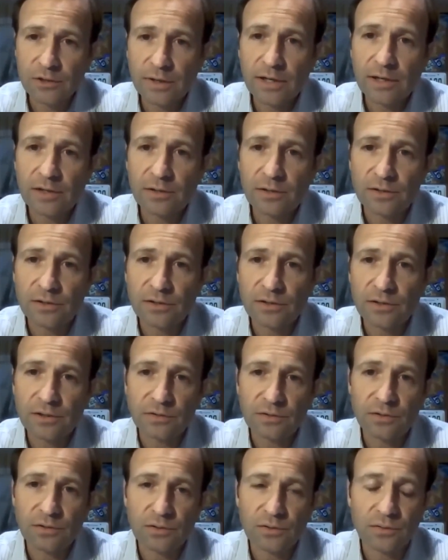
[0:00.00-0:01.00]
Contractors,
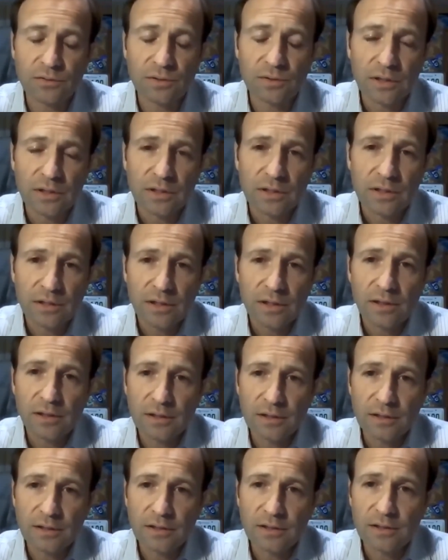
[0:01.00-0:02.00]
and also
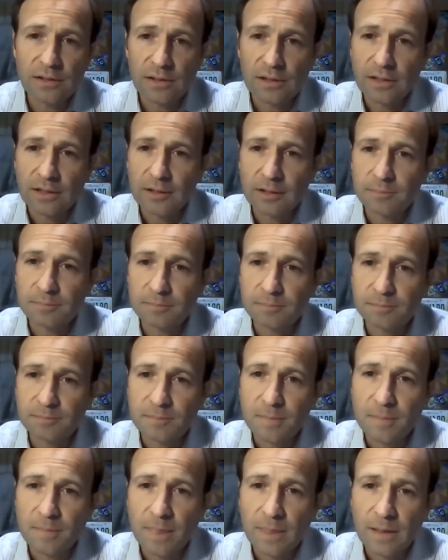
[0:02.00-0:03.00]
the
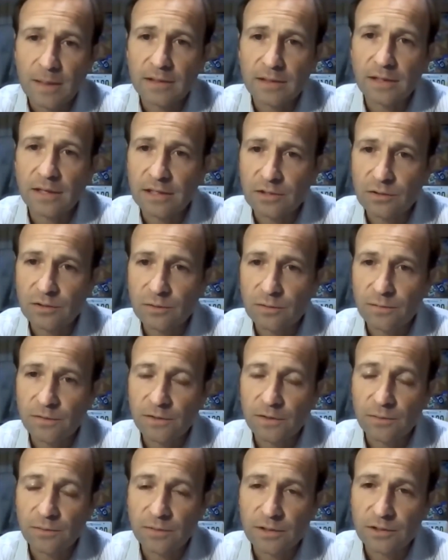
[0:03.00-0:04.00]

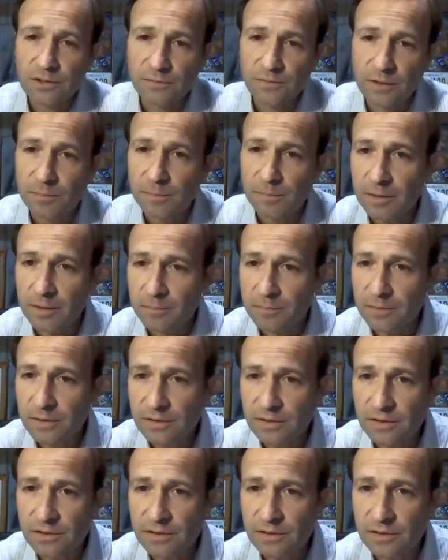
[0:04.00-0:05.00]
National Federation of
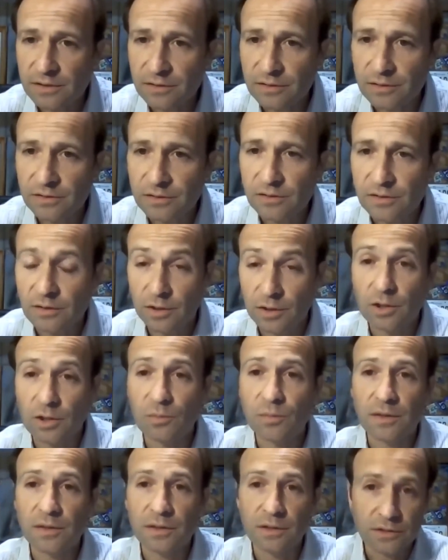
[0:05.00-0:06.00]
Independent Businesses,
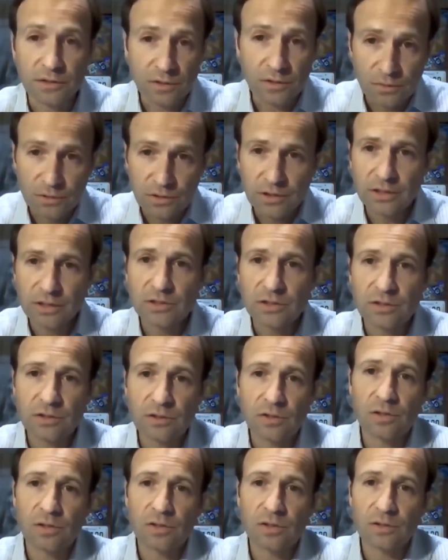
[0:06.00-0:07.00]
along with an
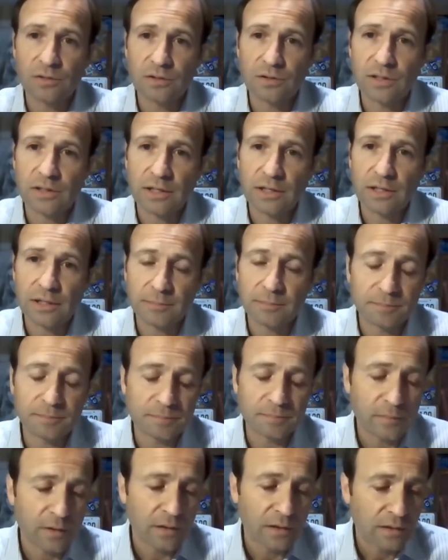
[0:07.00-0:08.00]
association called
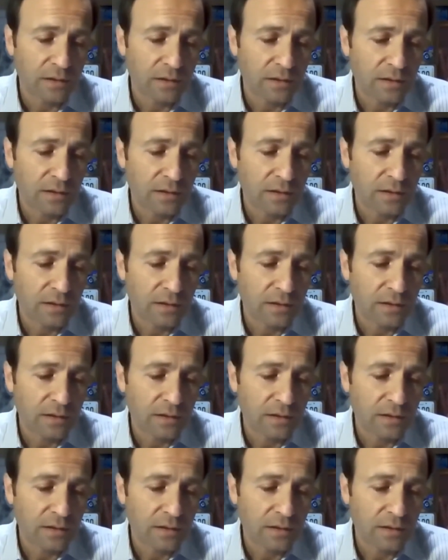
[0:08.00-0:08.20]
the